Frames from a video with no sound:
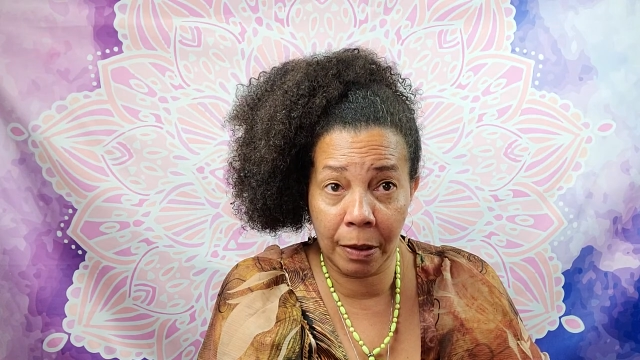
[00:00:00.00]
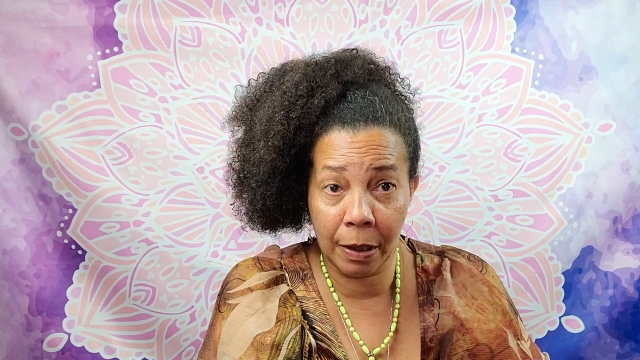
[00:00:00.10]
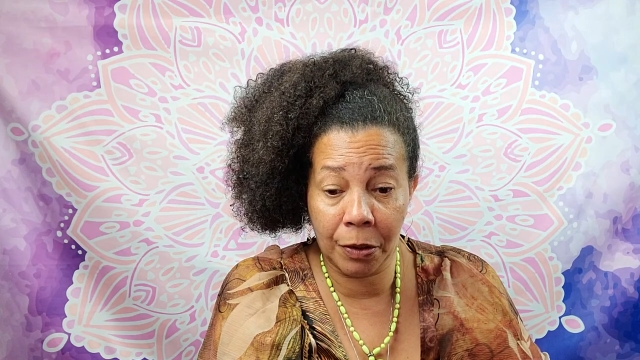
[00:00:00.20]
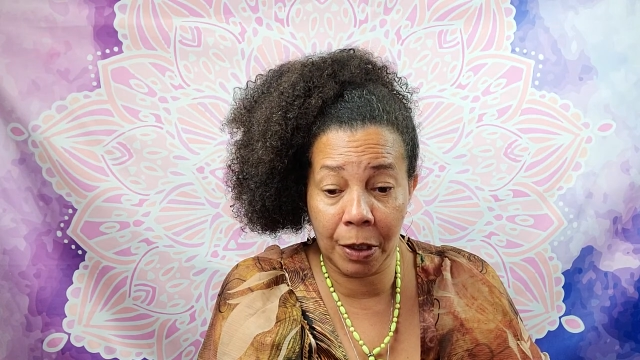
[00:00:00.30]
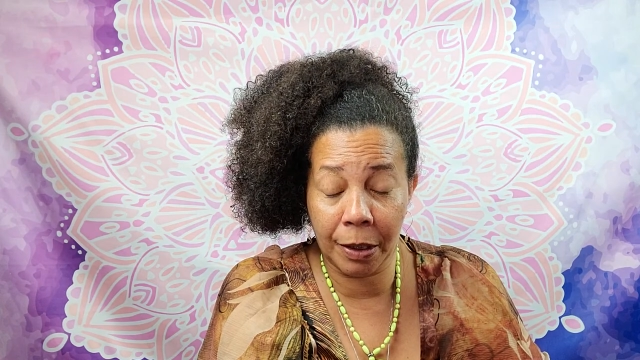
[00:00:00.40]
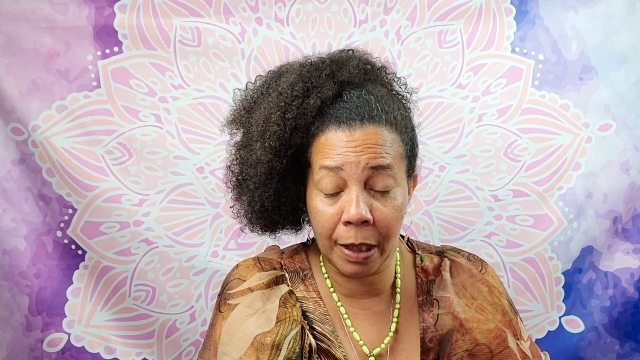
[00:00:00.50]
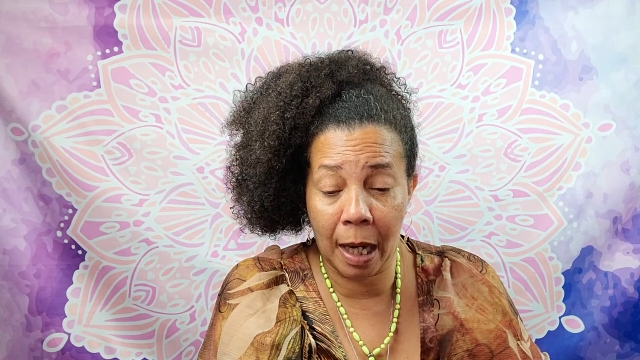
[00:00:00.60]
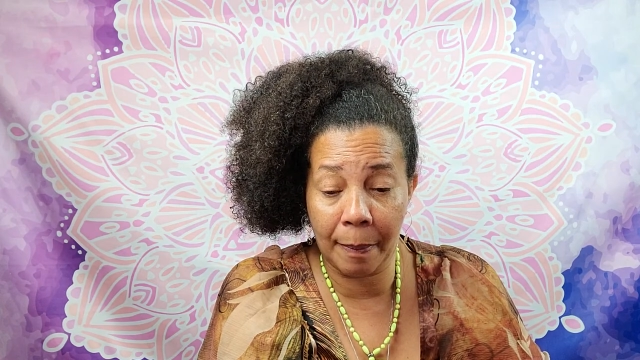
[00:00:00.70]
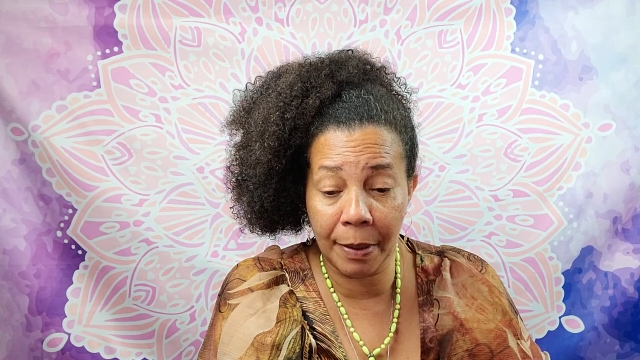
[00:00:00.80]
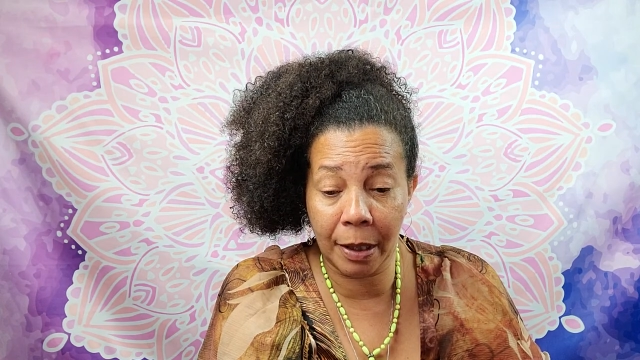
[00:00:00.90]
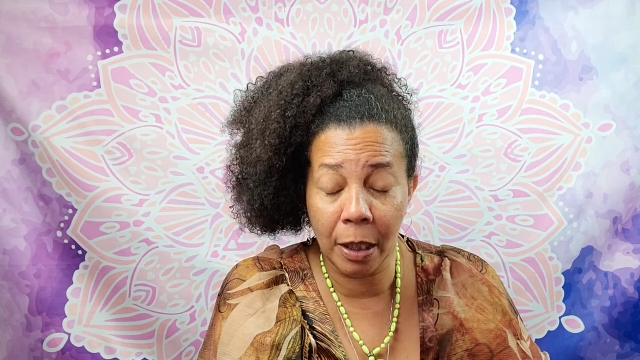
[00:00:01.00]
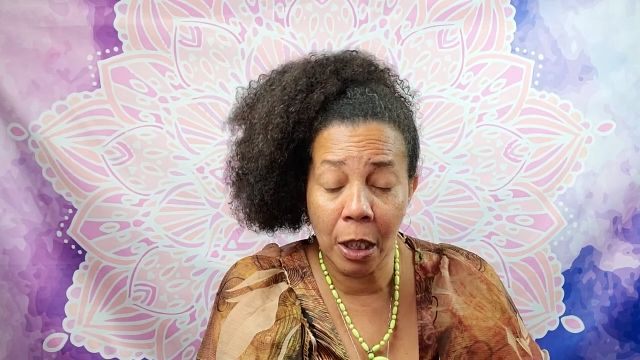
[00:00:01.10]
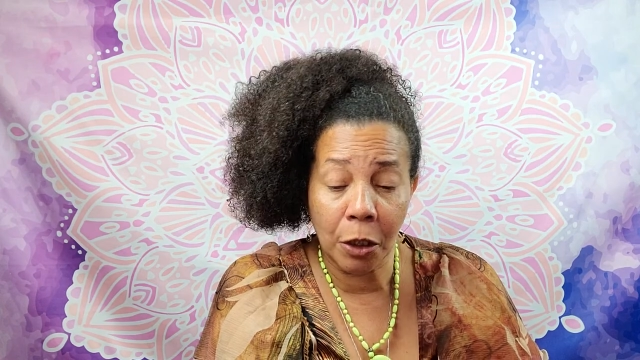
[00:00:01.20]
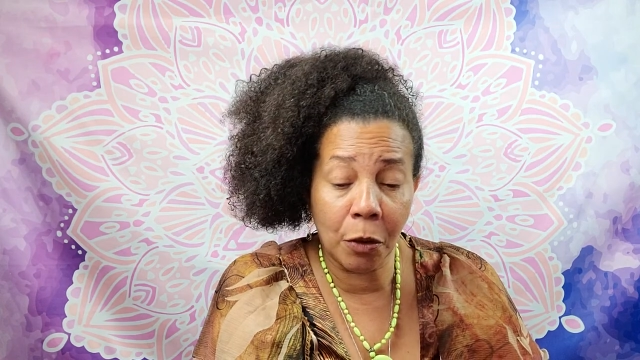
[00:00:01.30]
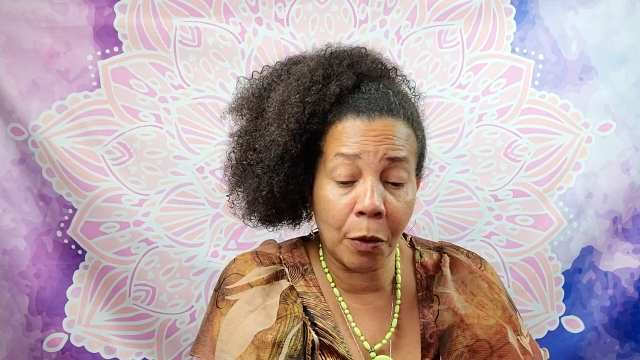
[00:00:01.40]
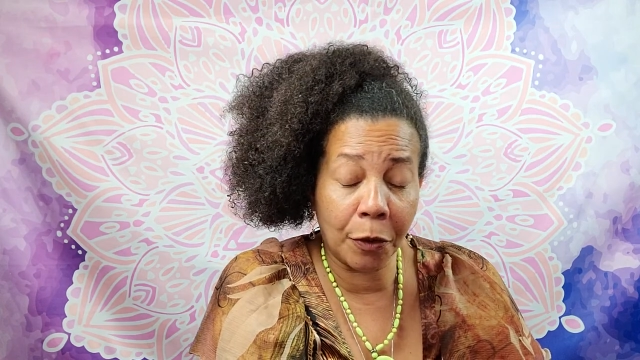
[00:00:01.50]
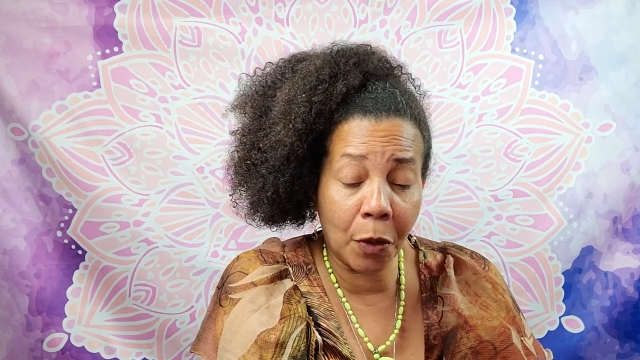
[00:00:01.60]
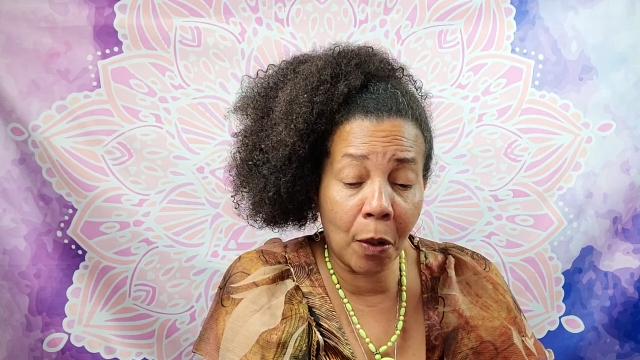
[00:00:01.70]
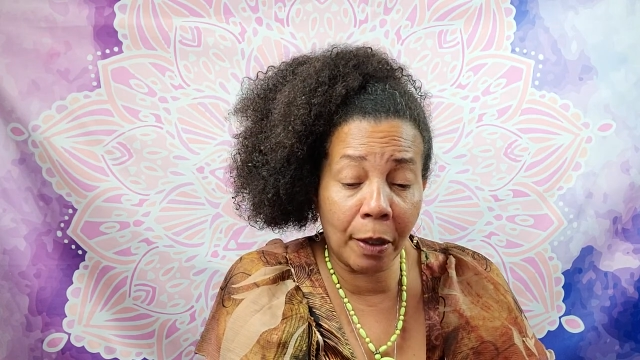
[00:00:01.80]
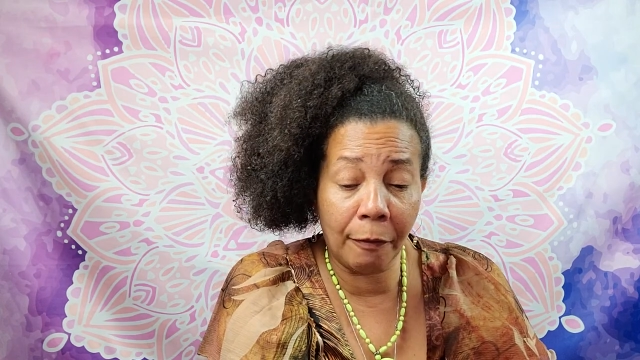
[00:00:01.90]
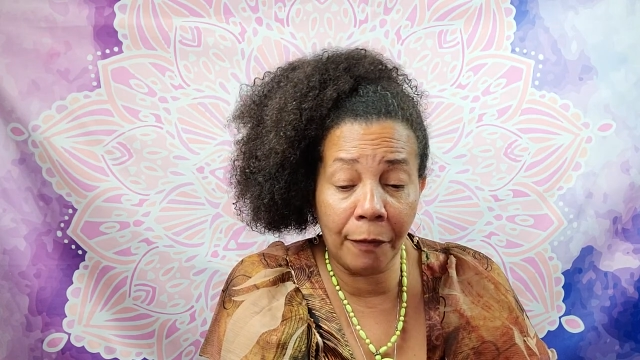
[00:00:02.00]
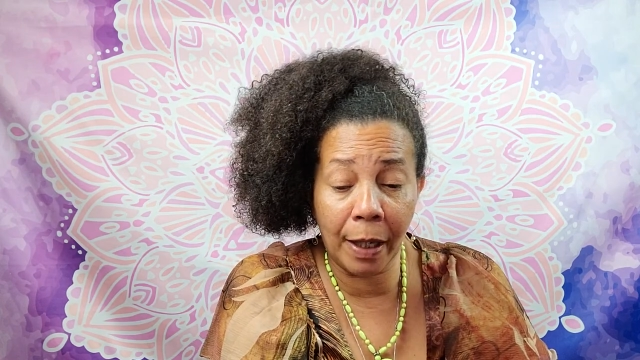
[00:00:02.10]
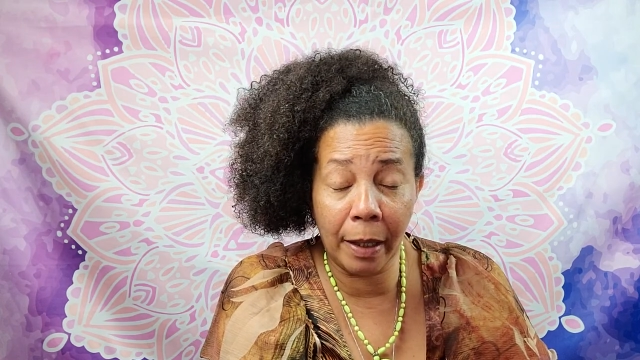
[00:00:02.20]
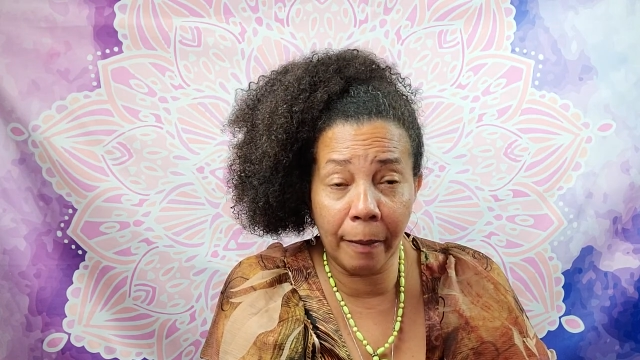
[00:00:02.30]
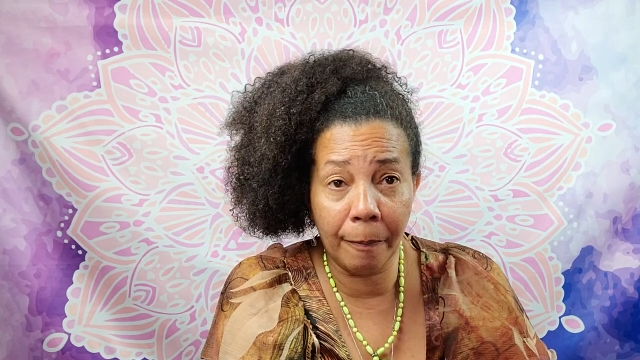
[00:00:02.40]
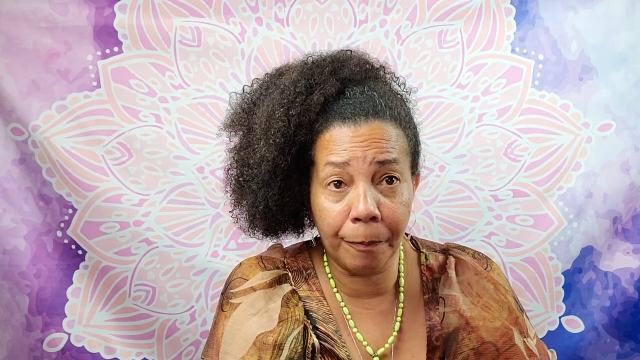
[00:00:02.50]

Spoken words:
is just the opposite. You are throwing a fit,